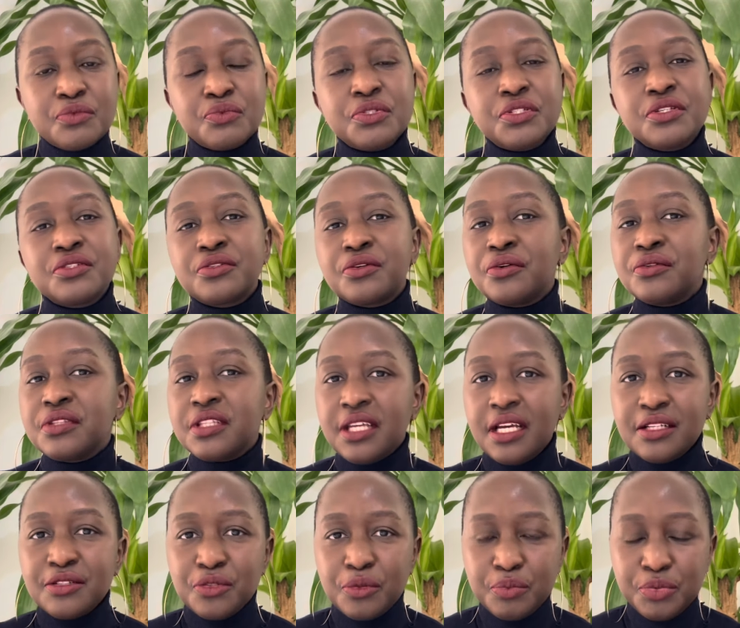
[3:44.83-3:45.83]
which is called the
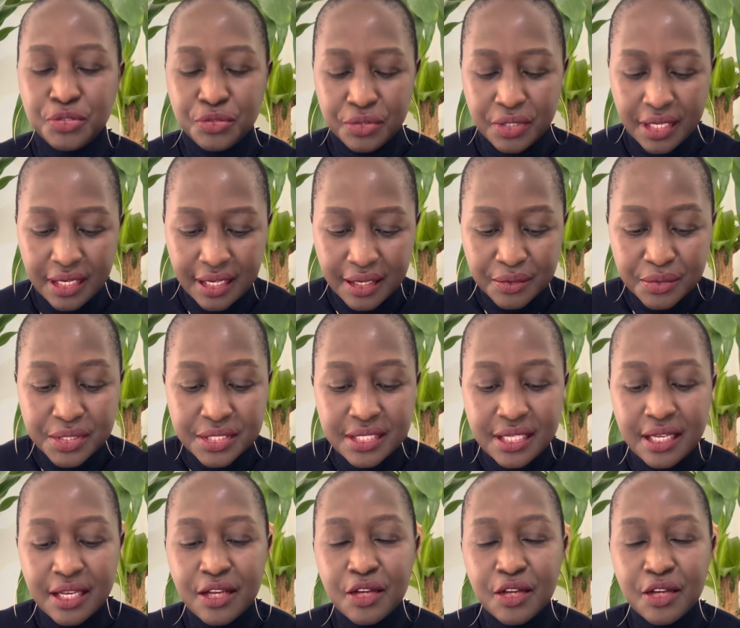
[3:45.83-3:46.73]
adoption allowance,